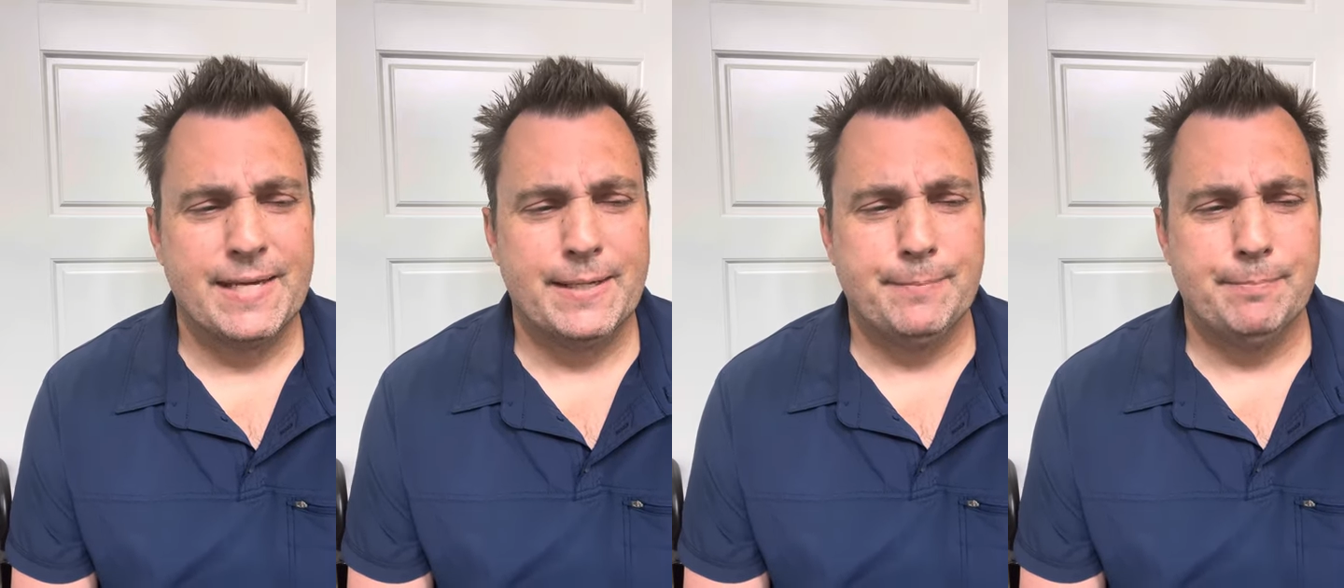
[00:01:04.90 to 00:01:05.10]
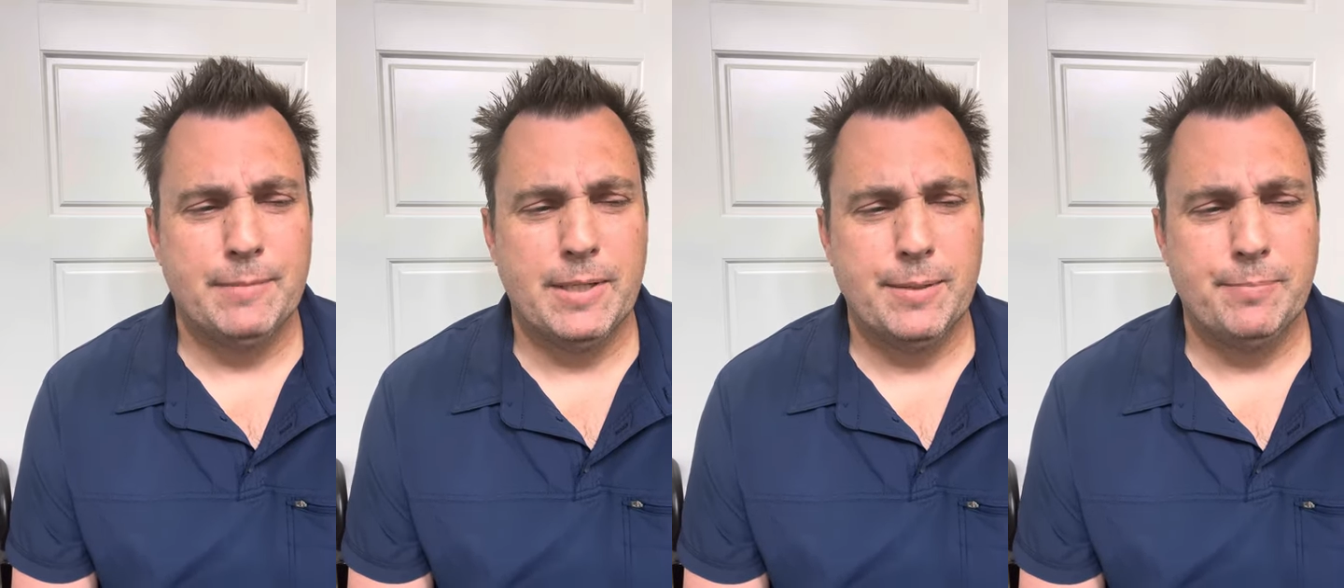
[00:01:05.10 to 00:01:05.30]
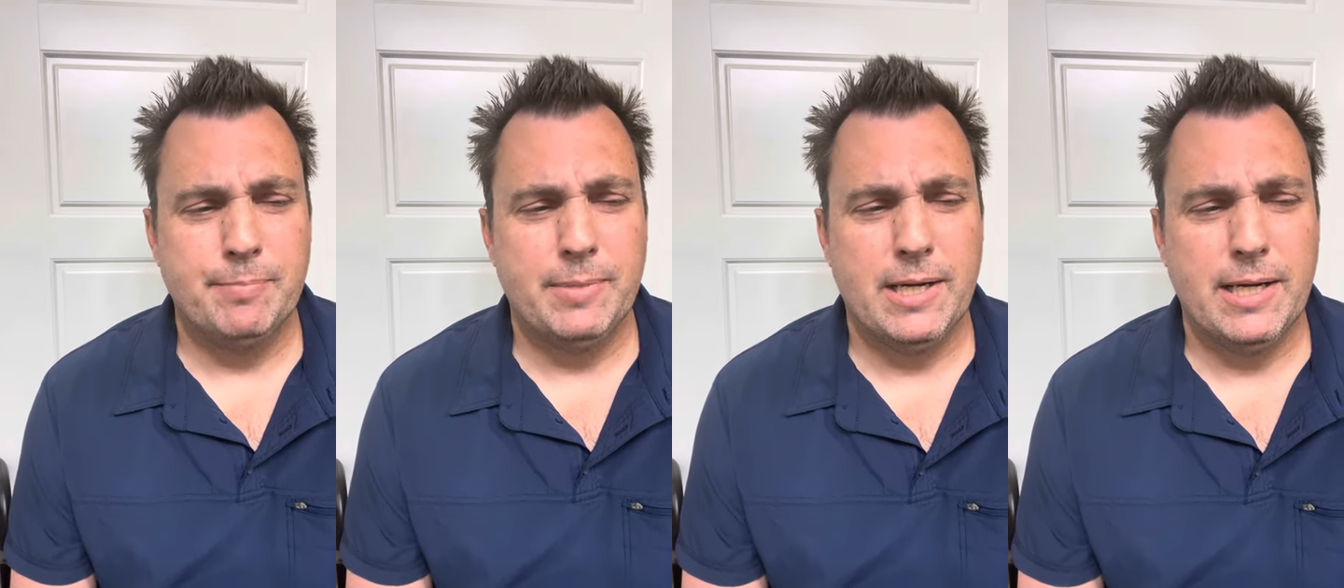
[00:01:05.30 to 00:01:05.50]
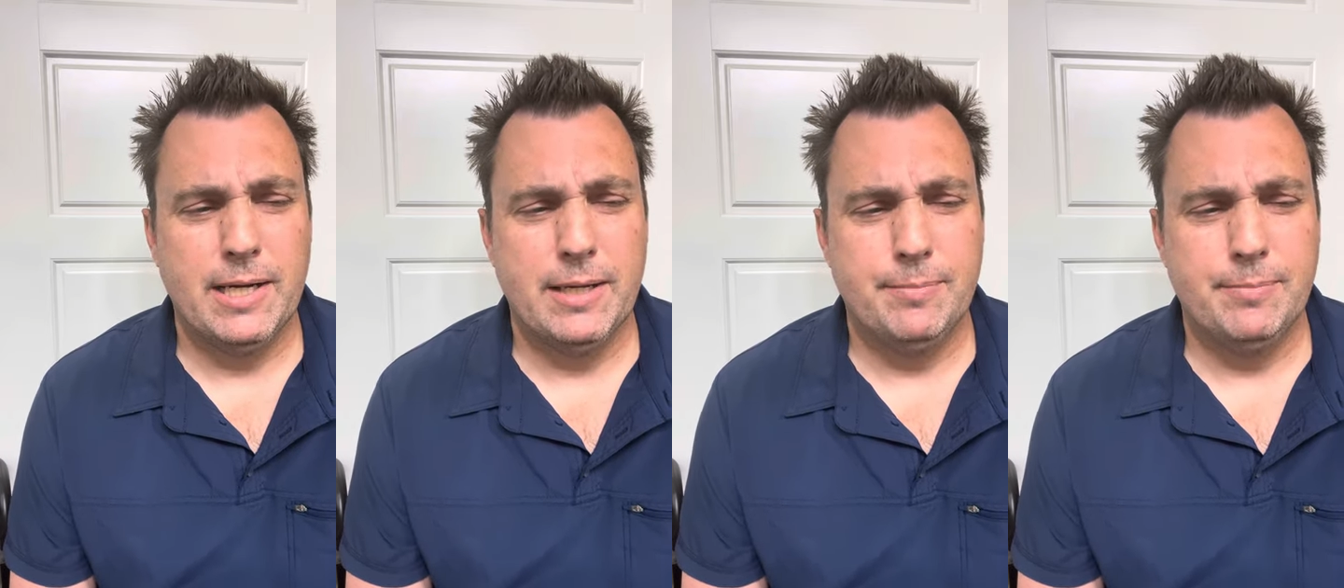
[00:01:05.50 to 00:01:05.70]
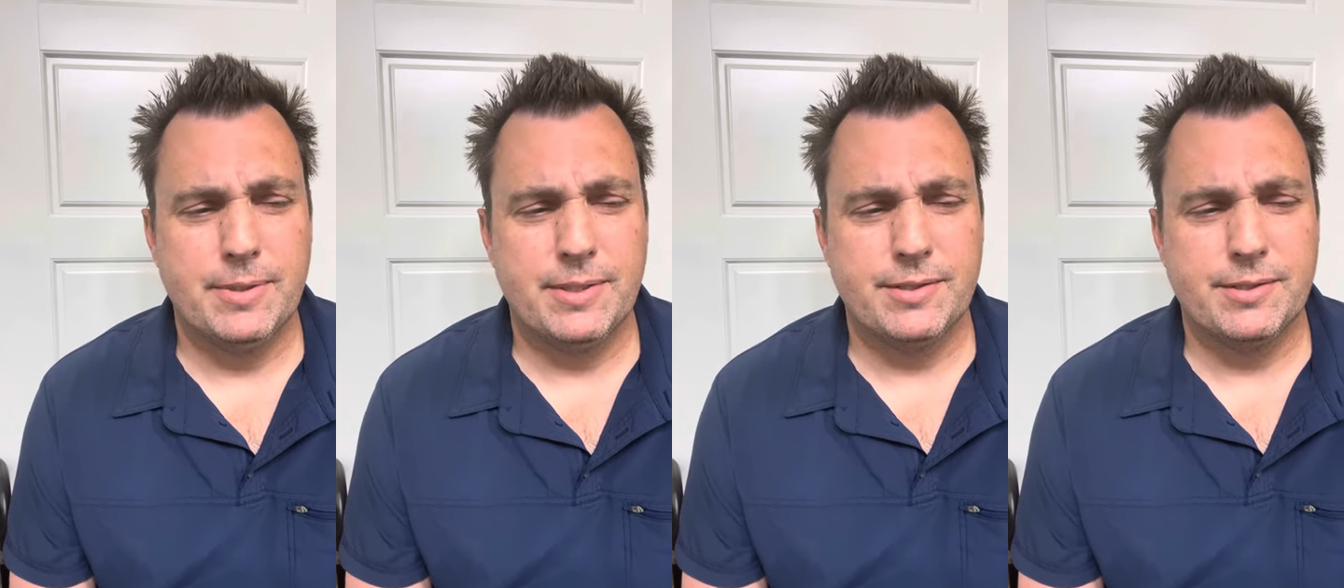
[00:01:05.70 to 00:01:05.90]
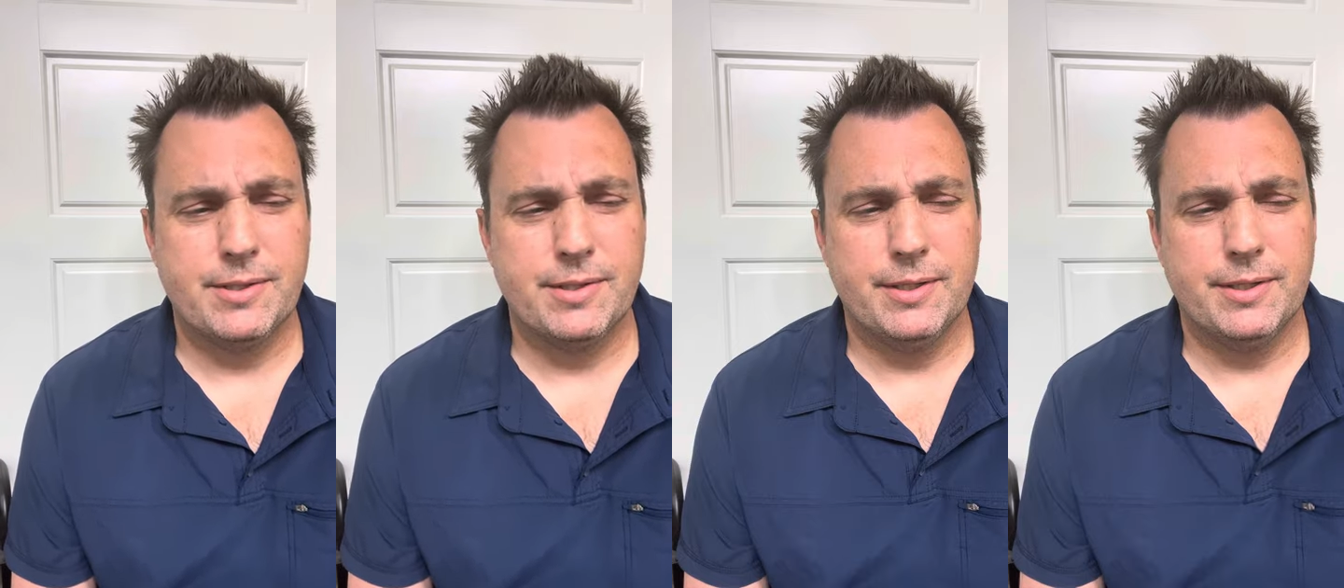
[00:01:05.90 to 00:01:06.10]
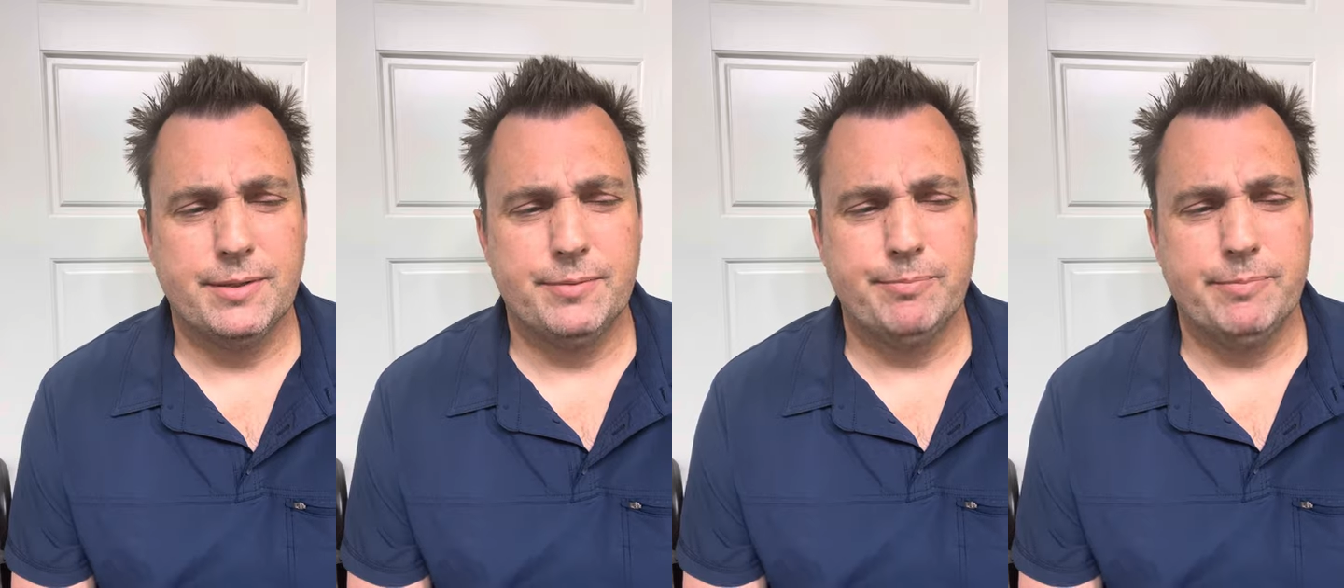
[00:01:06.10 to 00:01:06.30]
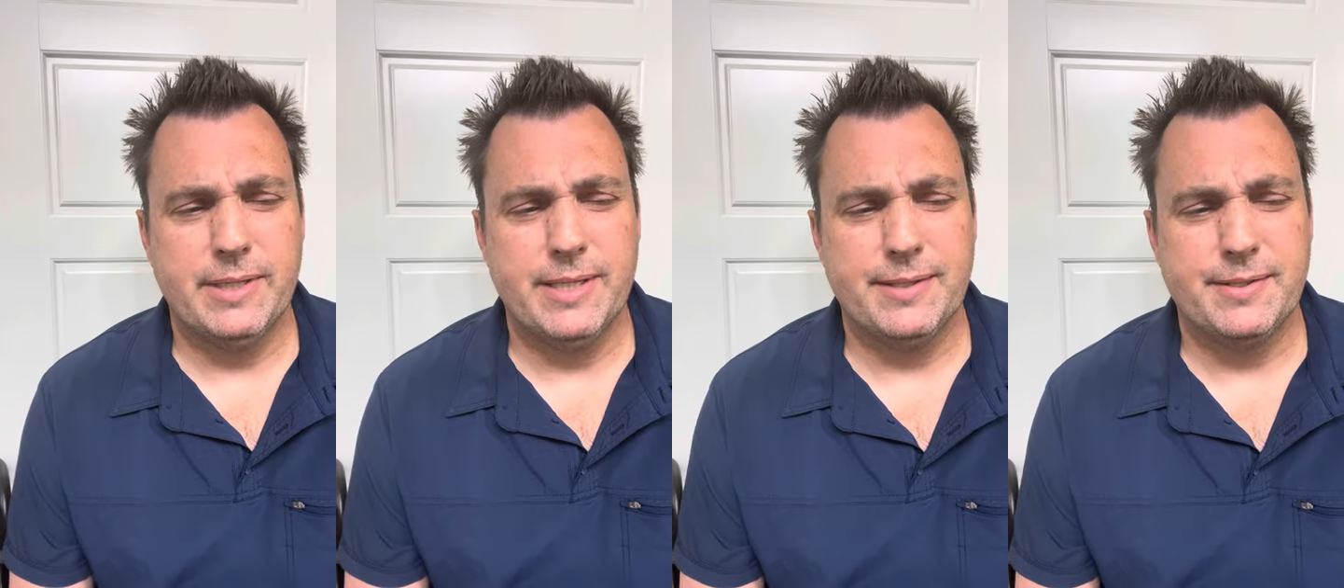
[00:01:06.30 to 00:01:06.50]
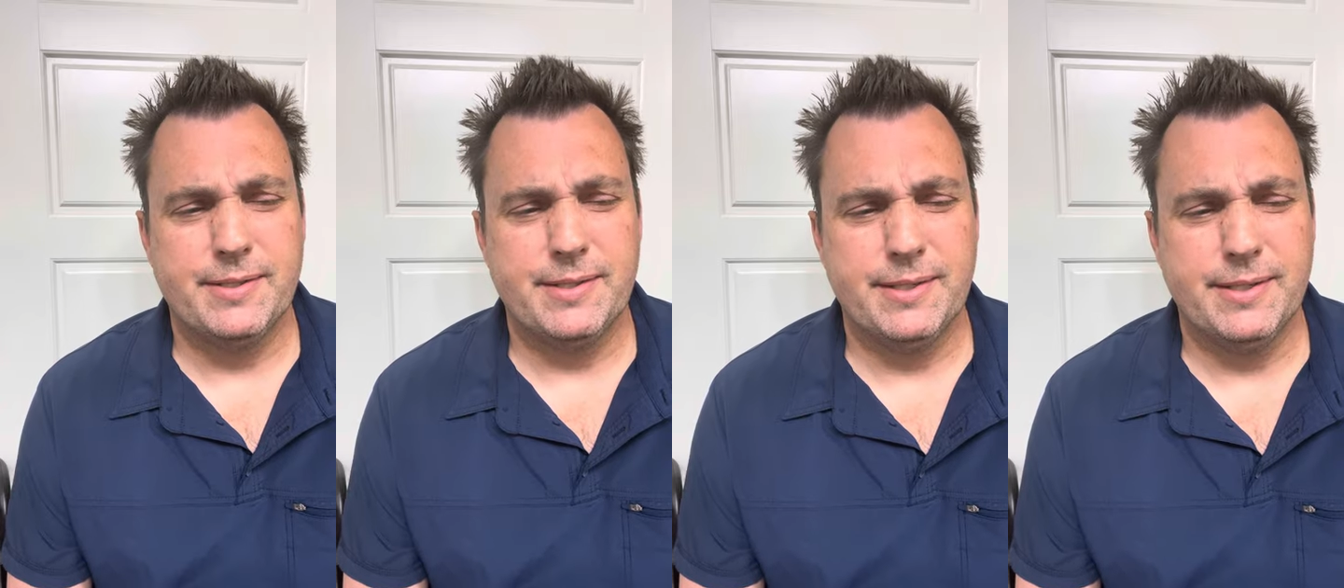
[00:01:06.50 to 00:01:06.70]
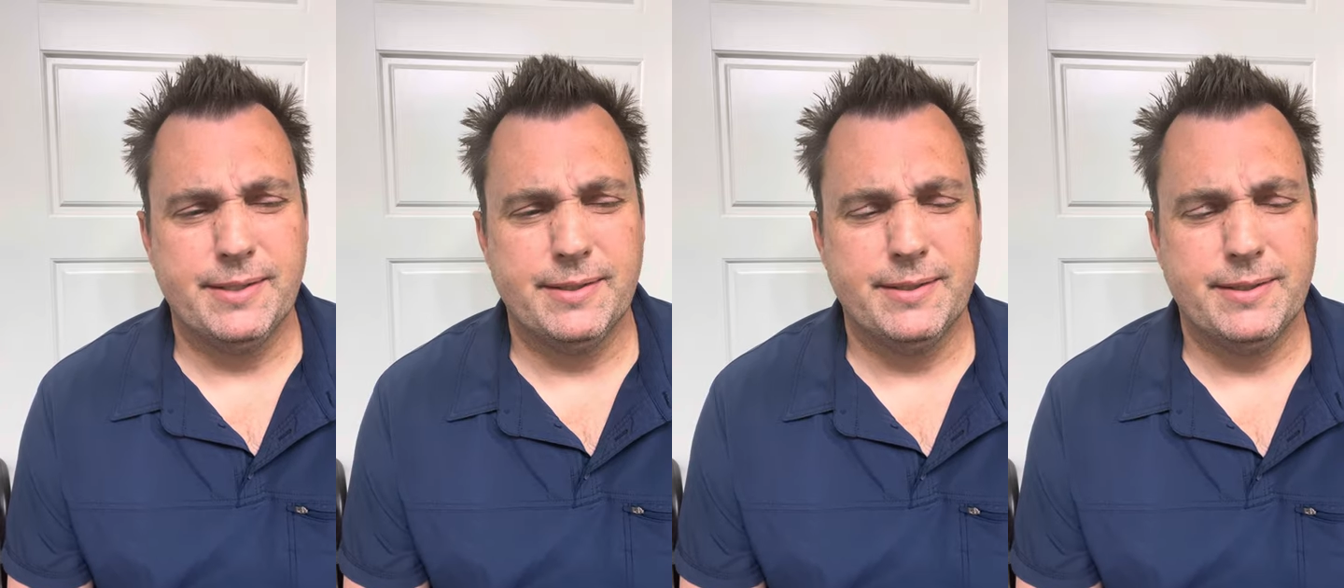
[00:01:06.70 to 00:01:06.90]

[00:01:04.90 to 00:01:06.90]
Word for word: My pipe has gone missing.